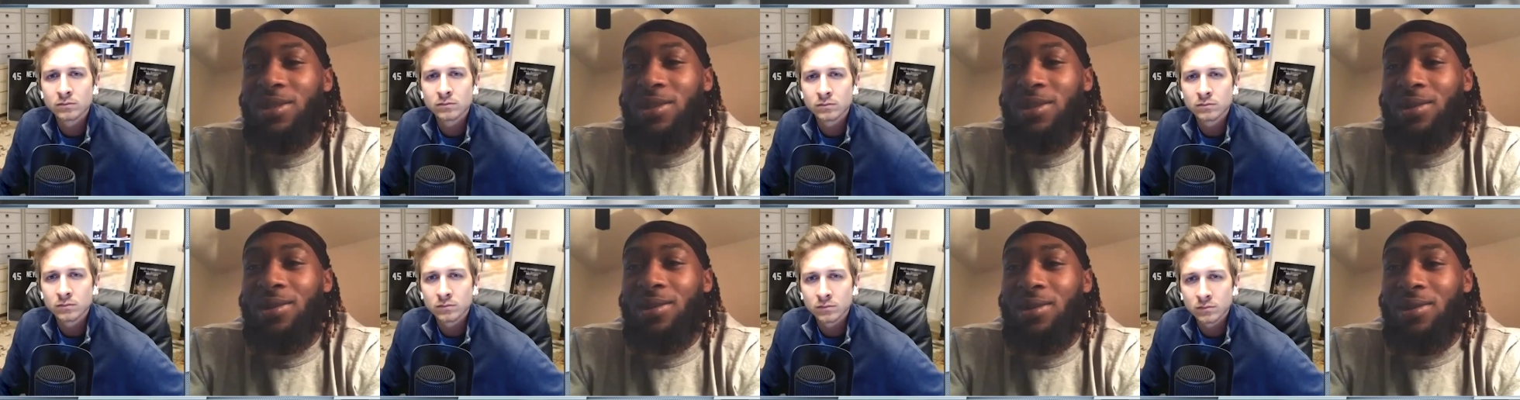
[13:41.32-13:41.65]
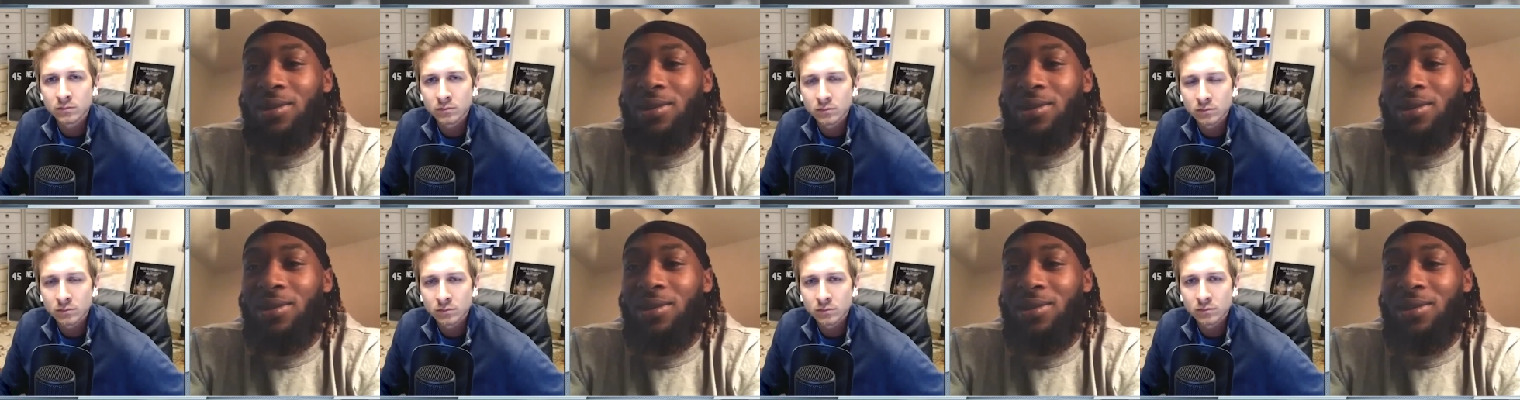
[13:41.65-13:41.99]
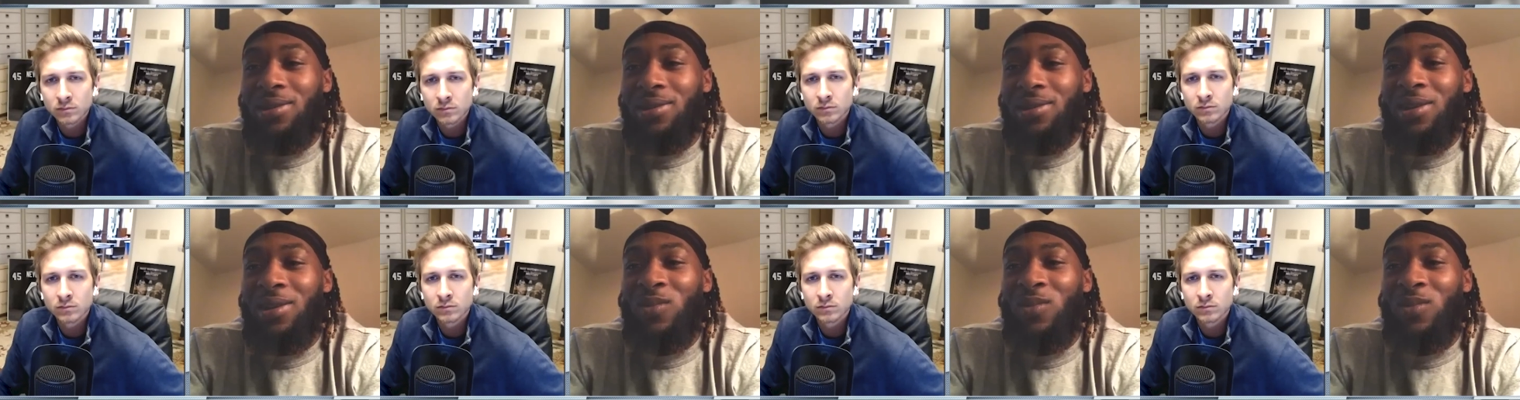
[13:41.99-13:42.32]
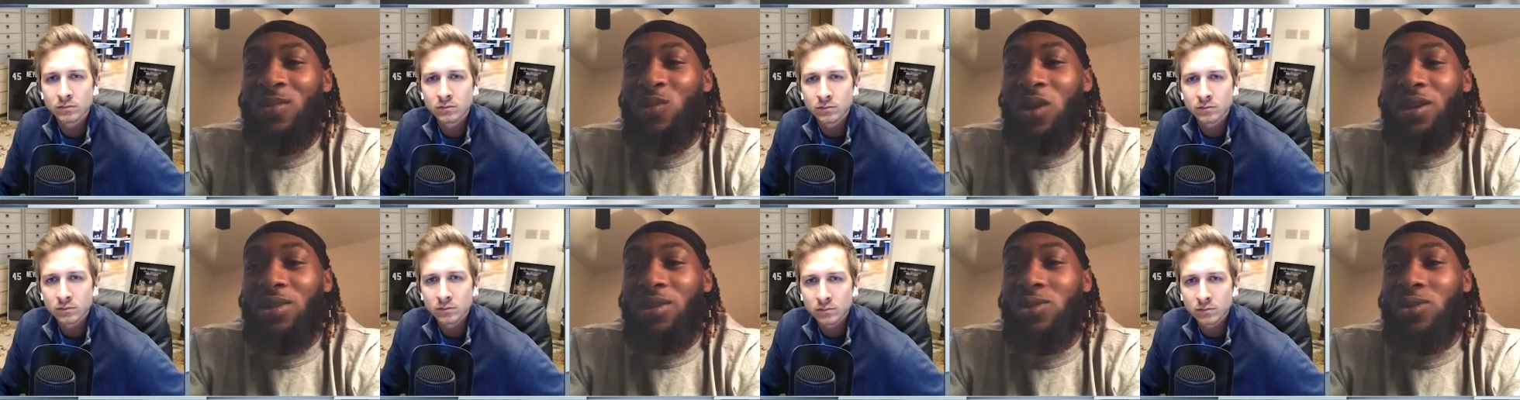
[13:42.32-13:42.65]
Speaker 1: and keep working towards
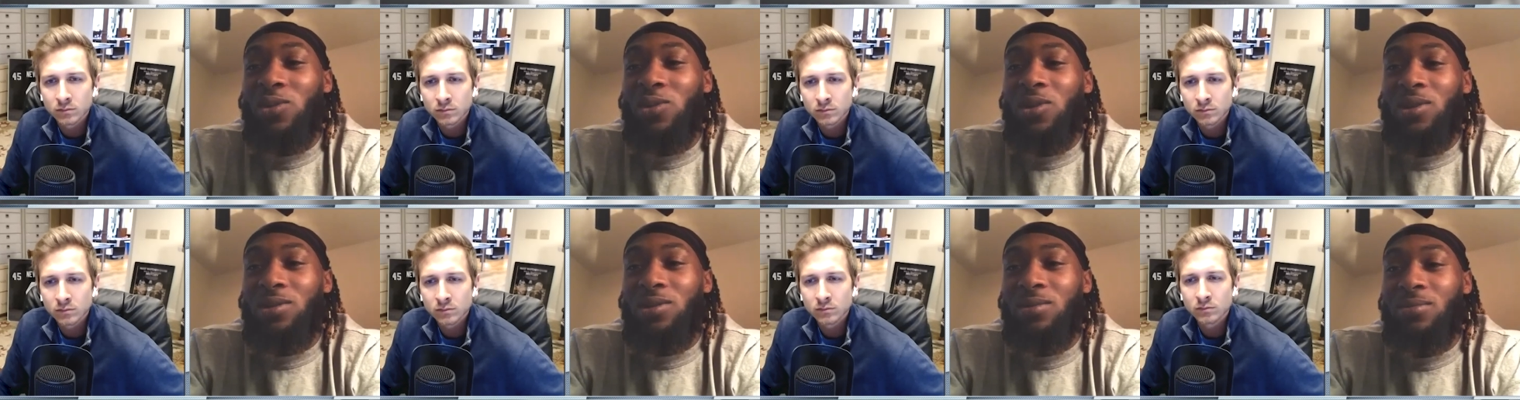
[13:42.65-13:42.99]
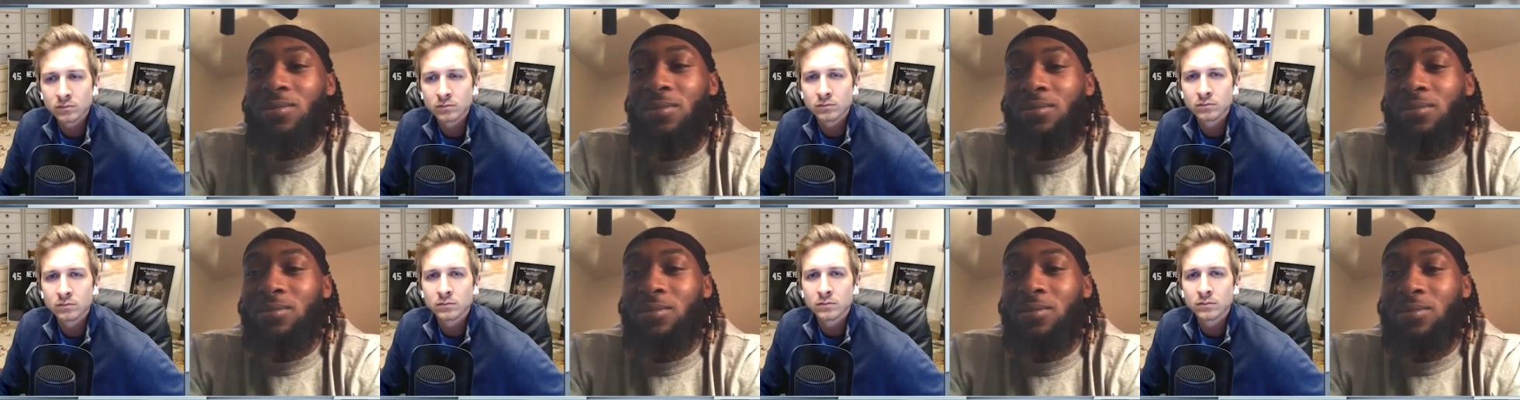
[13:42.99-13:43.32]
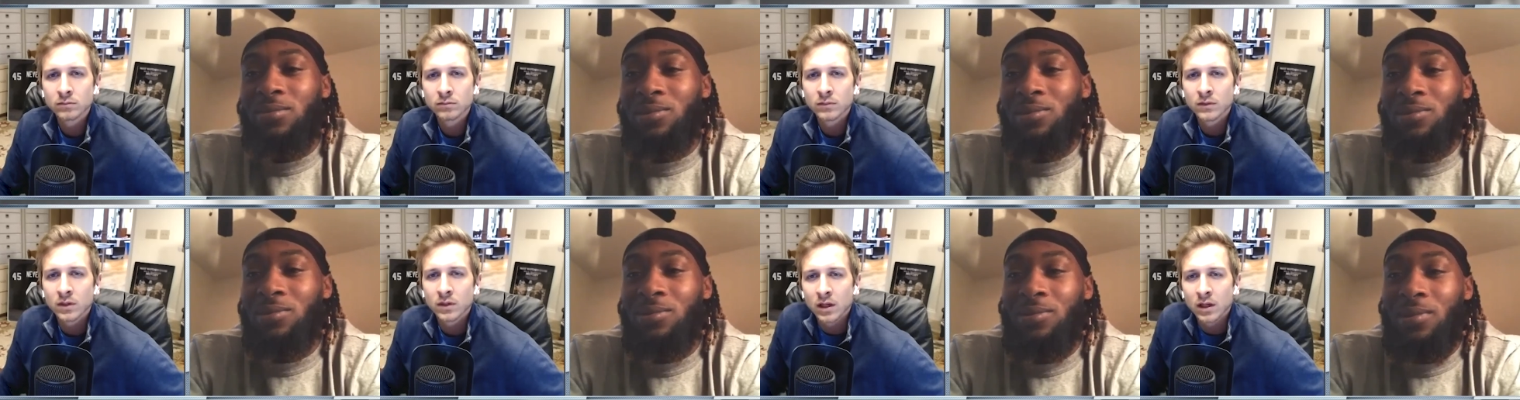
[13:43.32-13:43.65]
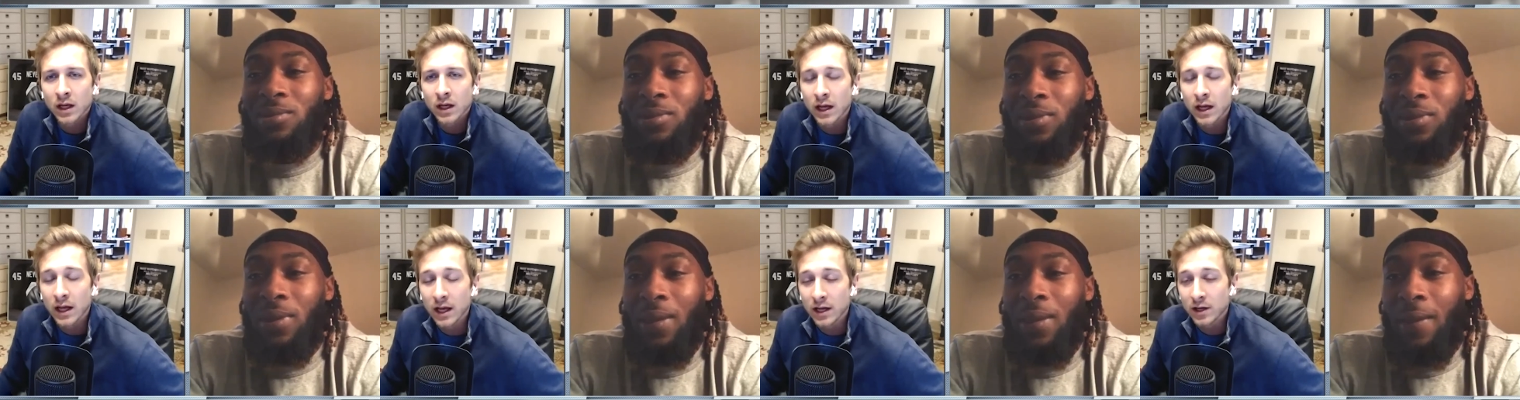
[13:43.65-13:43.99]
them.
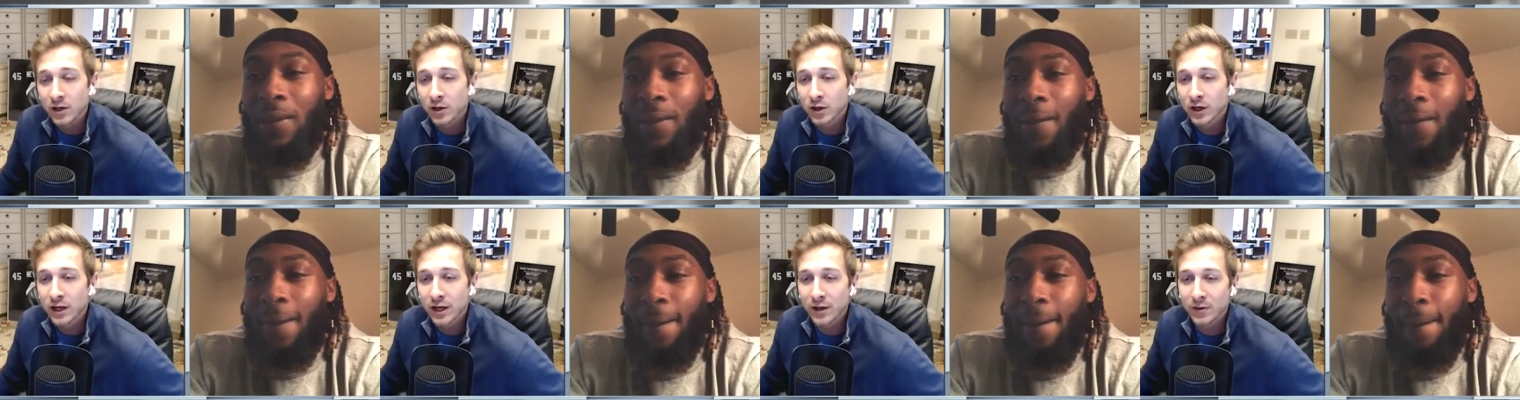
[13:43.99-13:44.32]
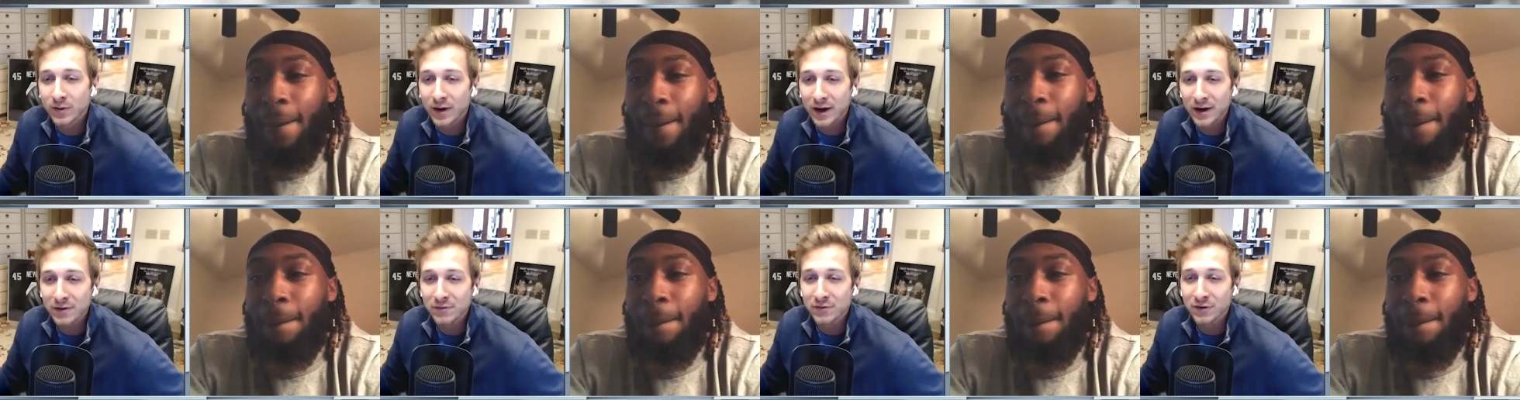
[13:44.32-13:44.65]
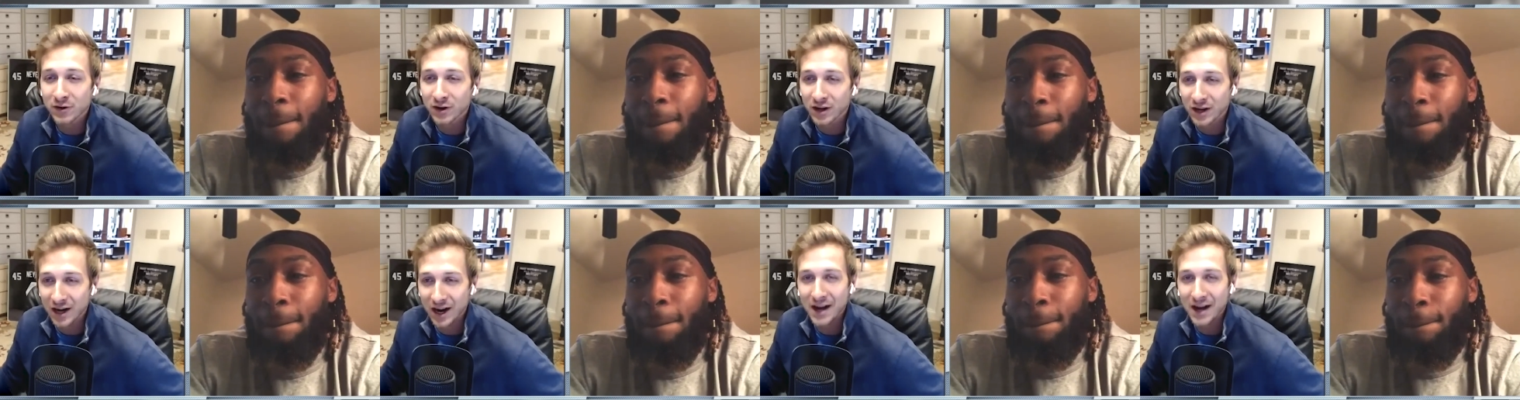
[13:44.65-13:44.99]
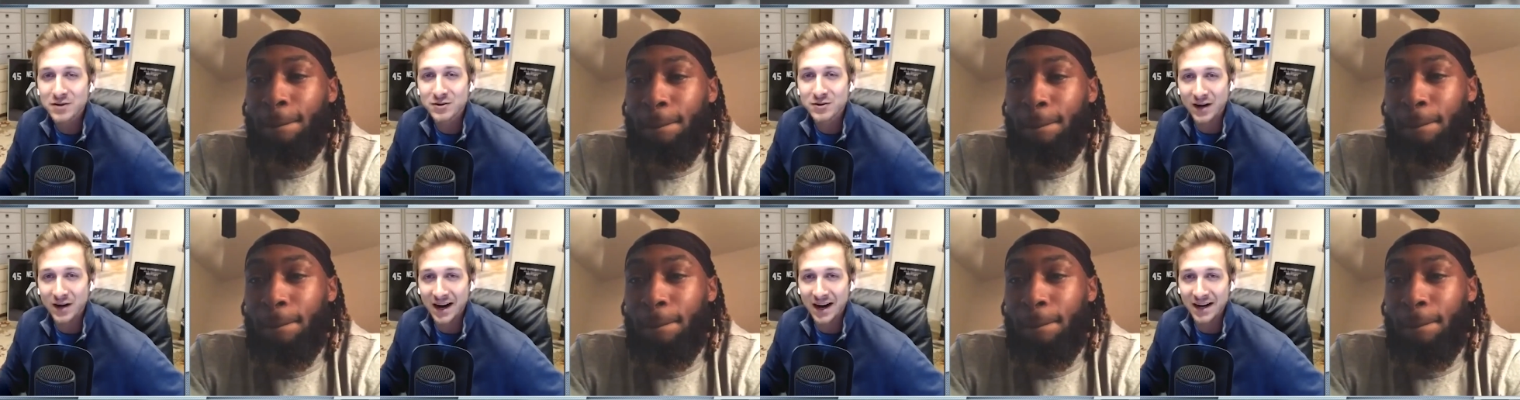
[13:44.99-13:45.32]
And you're getting ready for a
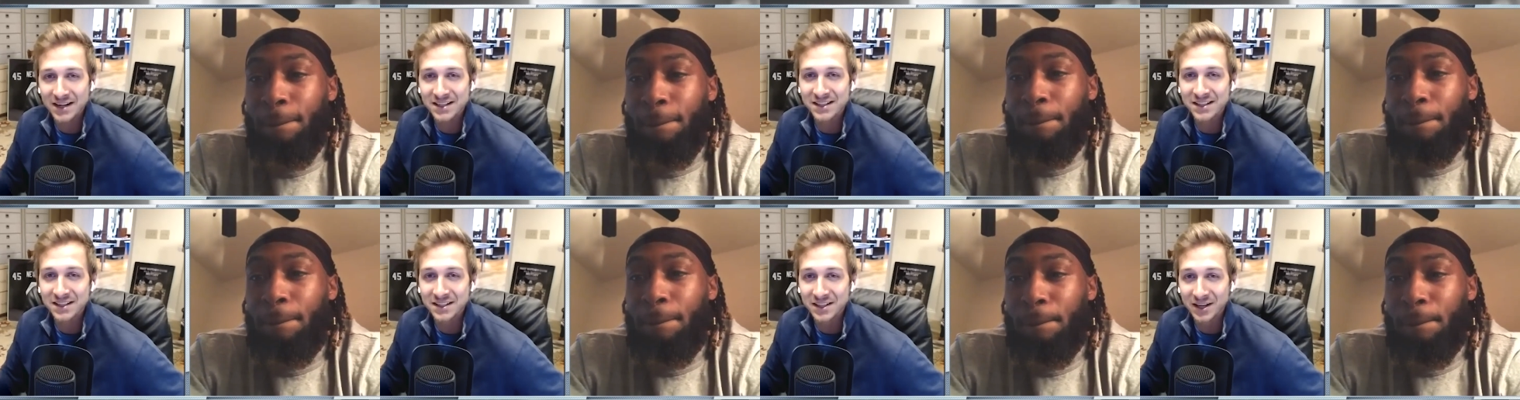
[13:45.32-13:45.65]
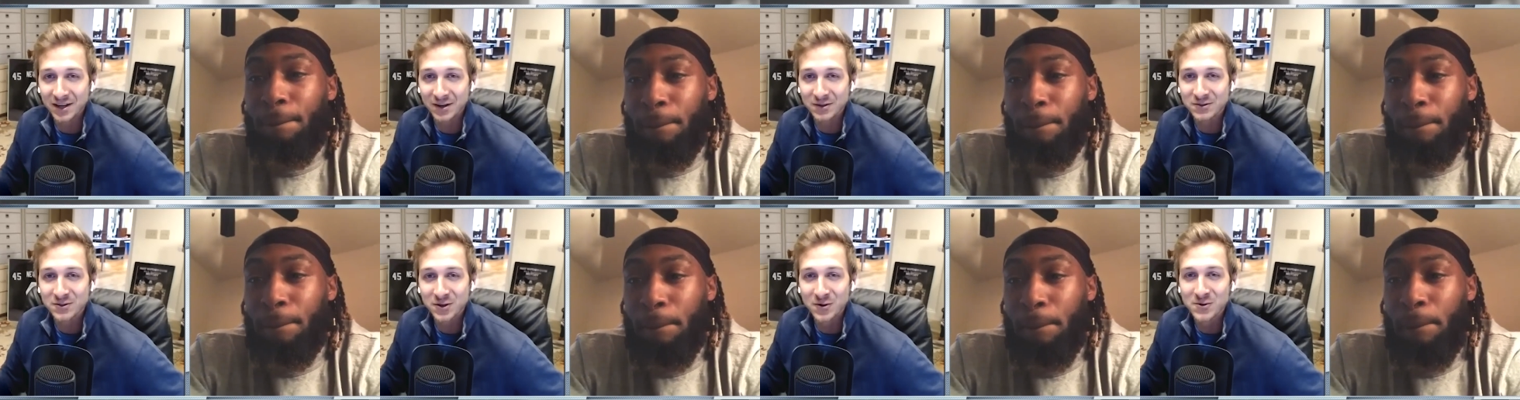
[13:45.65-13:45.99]
contract year too,